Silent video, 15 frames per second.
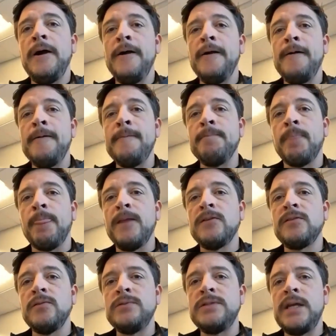
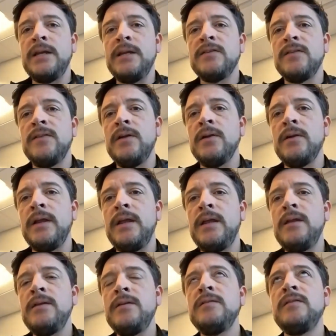So Janice, there
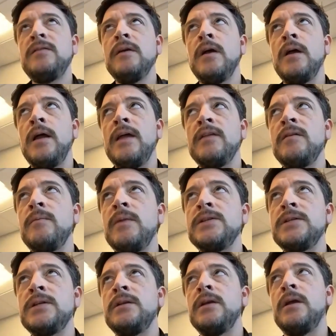is, as I
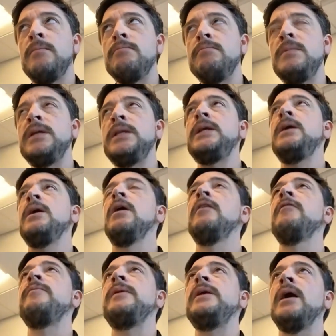mentioned, a mini
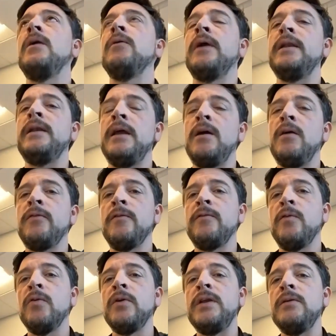RFP out right now for
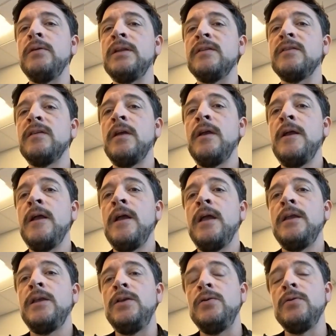4 units.
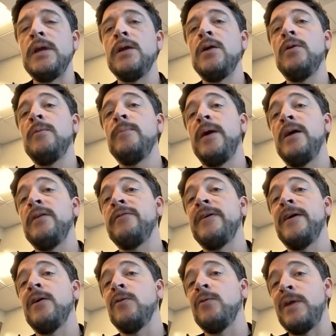You can go to
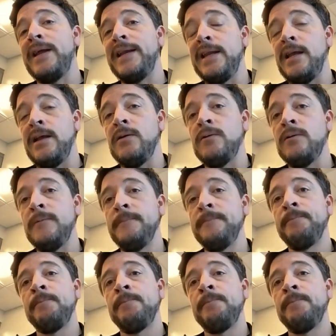Bonfire right now.